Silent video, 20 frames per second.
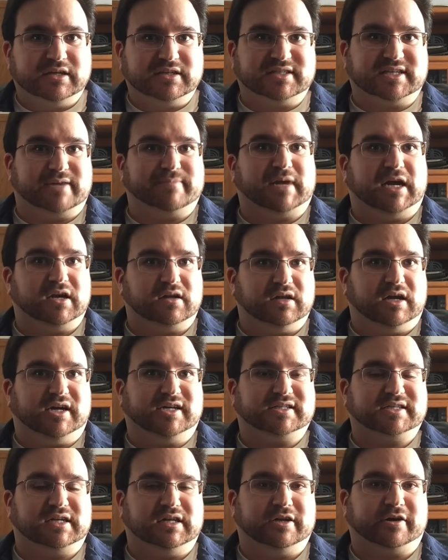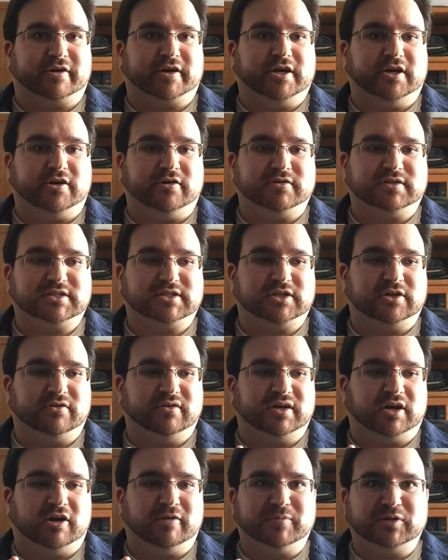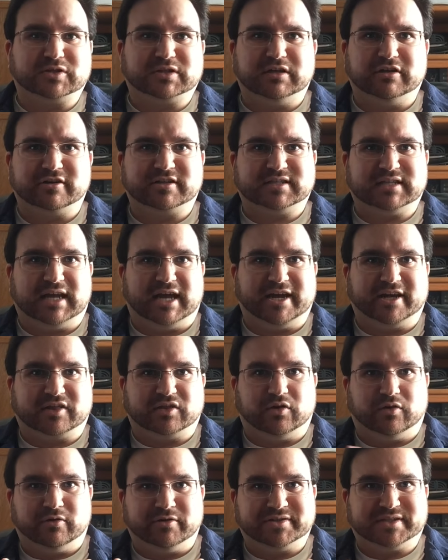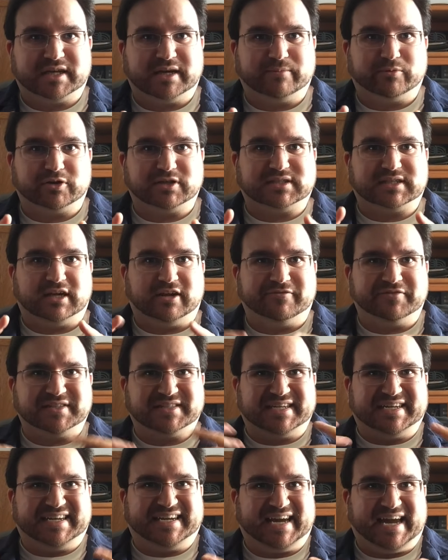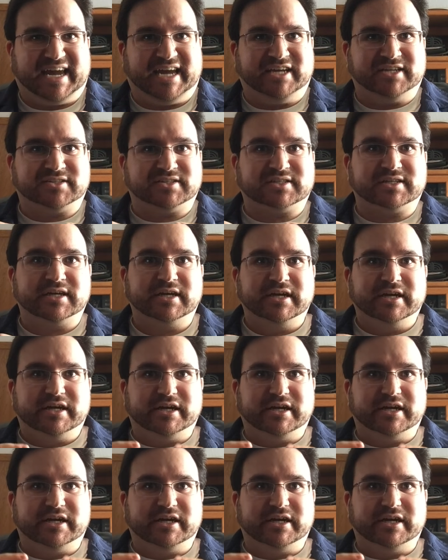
semi-gloss clear coat, so it almost looks like the whole saber itself is encased